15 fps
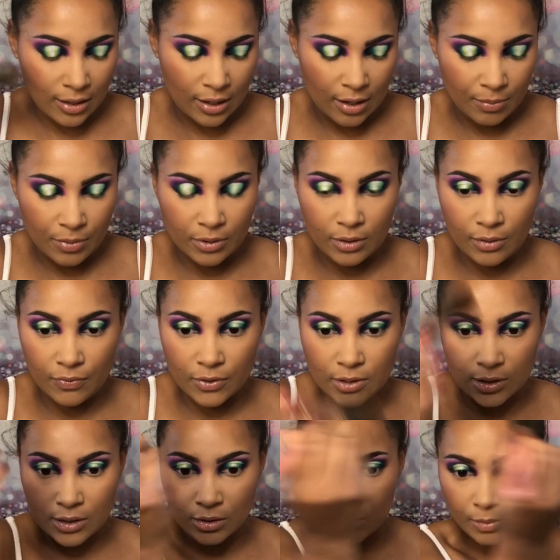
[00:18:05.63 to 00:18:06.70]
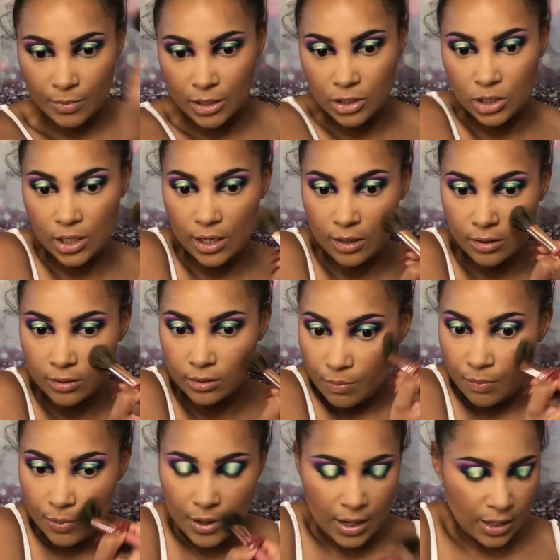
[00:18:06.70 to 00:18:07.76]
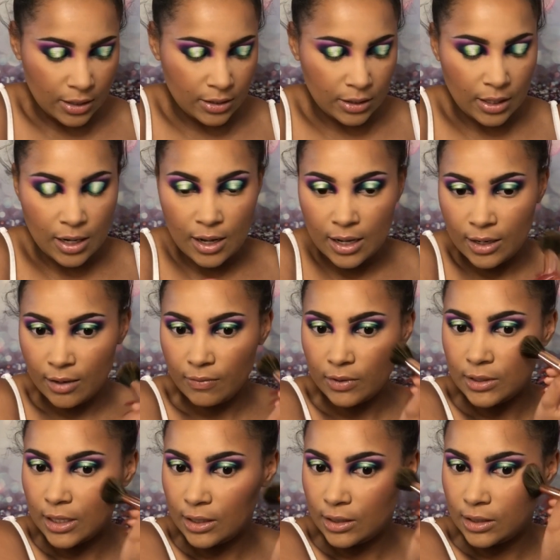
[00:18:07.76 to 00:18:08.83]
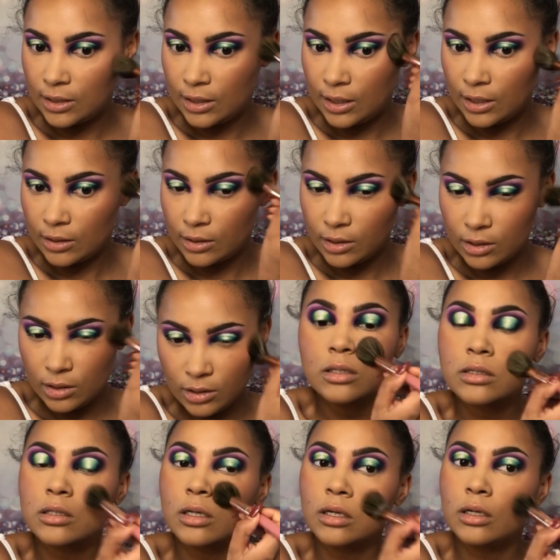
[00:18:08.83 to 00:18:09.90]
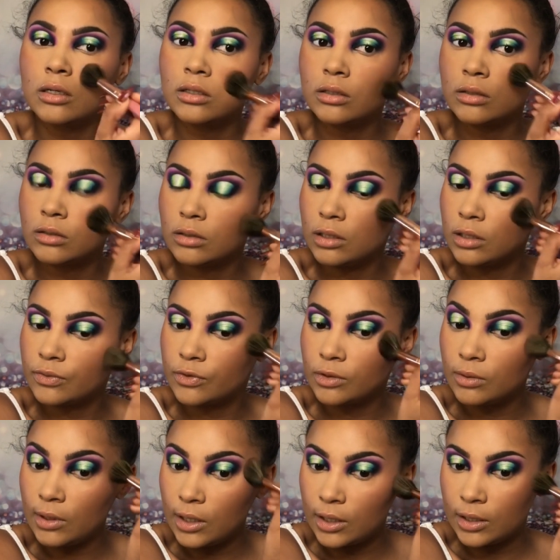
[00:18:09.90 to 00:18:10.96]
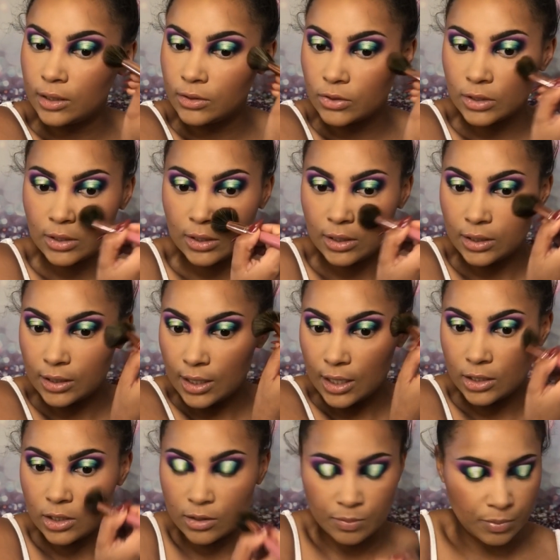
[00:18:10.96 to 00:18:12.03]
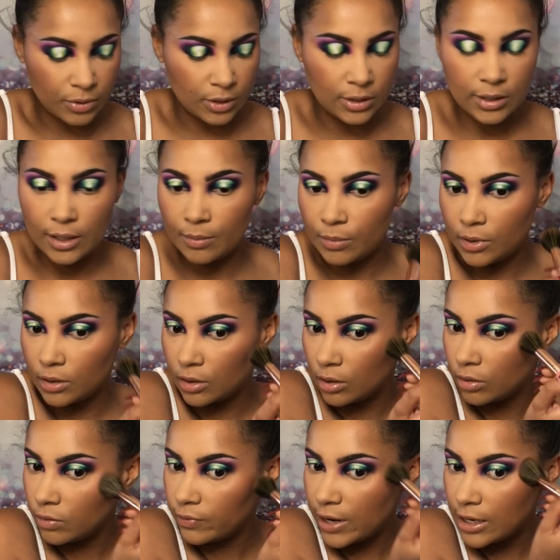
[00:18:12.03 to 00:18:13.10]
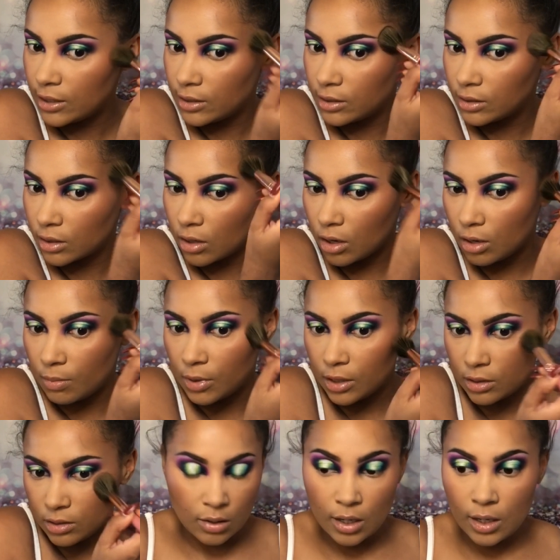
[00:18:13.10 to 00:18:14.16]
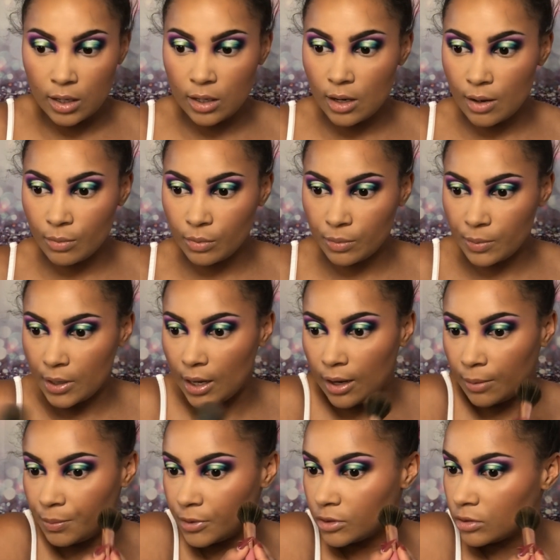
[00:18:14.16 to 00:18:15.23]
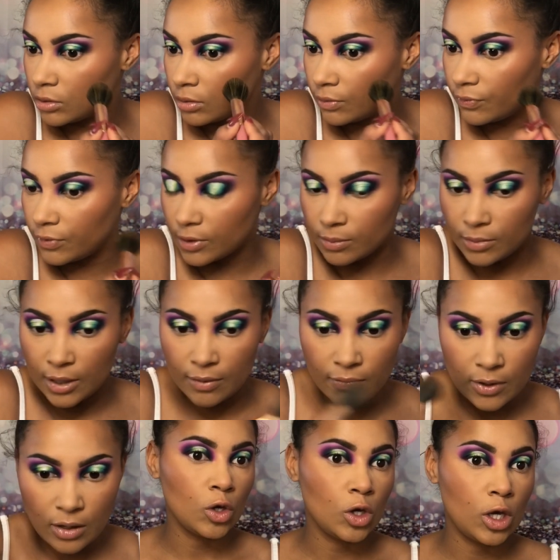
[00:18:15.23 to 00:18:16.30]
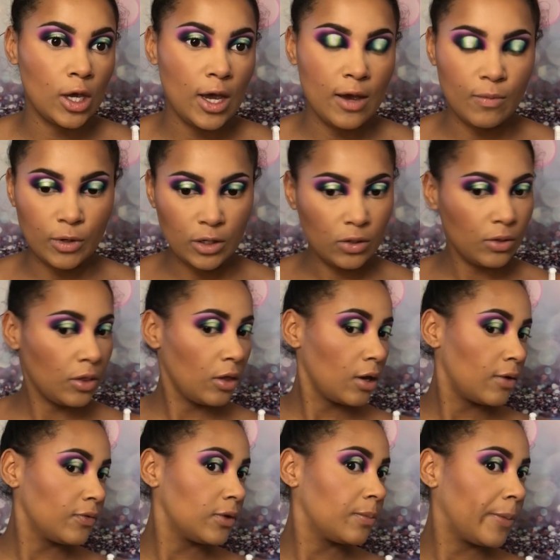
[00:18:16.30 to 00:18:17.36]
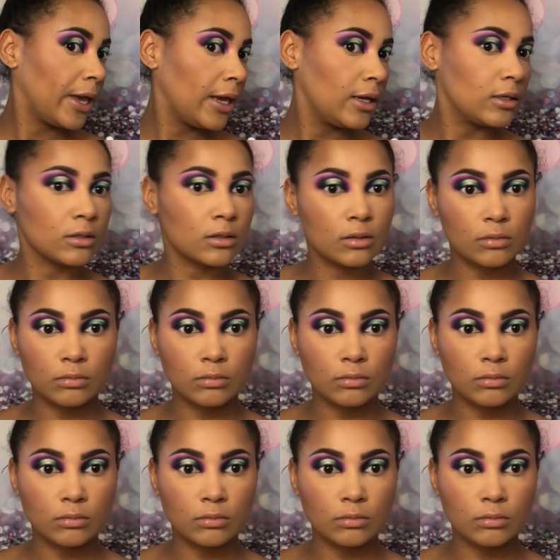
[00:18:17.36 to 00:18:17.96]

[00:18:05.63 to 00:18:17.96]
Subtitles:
I believe it's still on my channel, but I never done it in English. So if you are interested in that, just please let me know, write it in the comments, and I will be happy to film that video. Yeah, what do you think of the base?